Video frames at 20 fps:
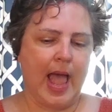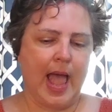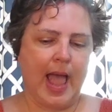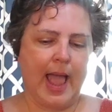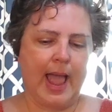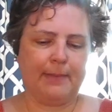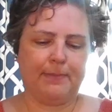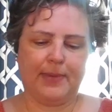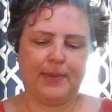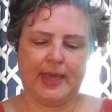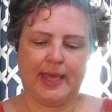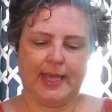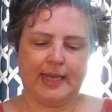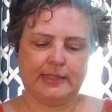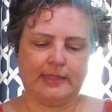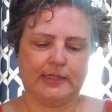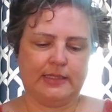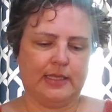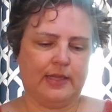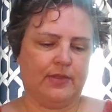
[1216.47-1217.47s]
I
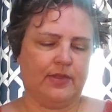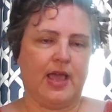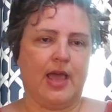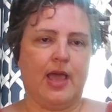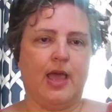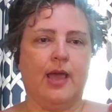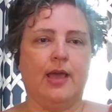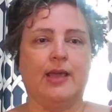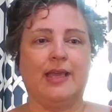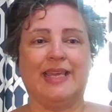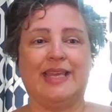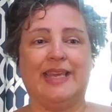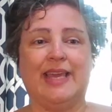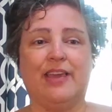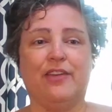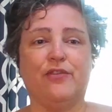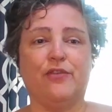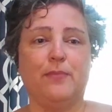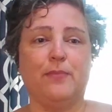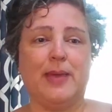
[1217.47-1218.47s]
picked the
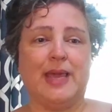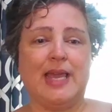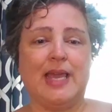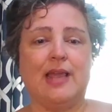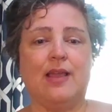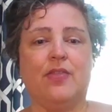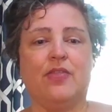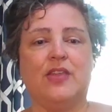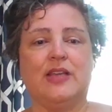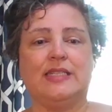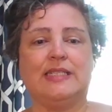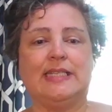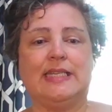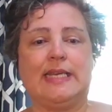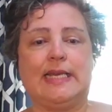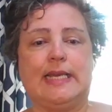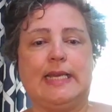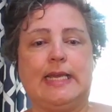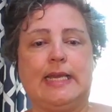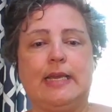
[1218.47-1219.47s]
Give Me the
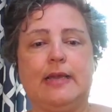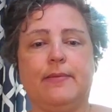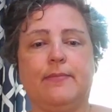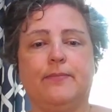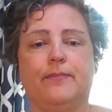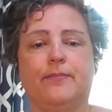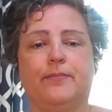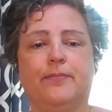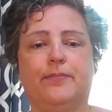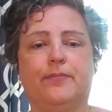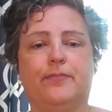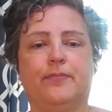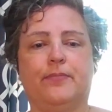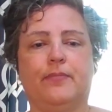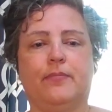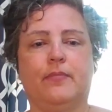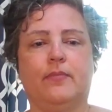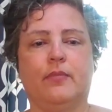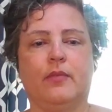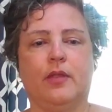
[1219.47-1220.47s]
Tee
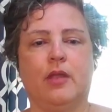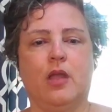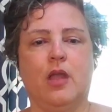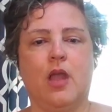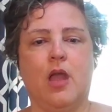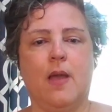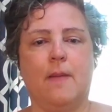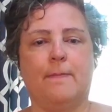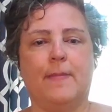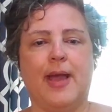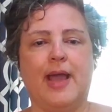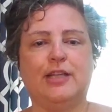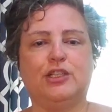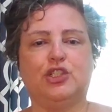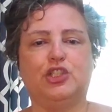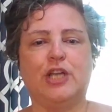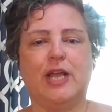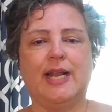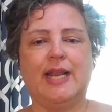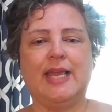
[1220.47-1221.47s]
by
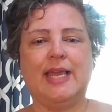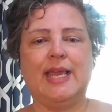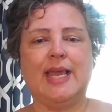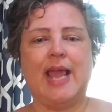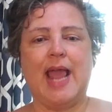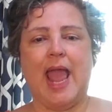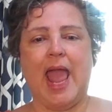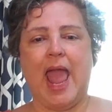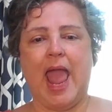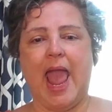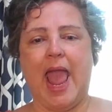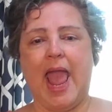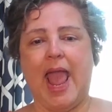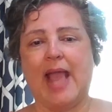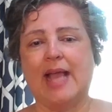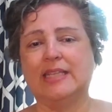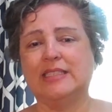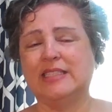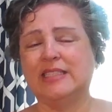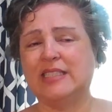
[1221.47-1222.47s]
Jenny
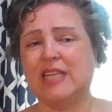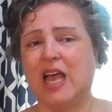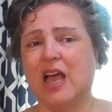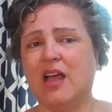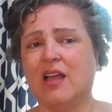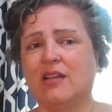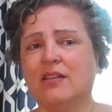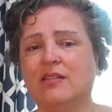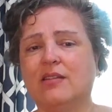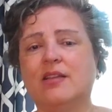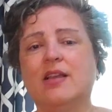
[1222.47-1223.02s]
Ansah.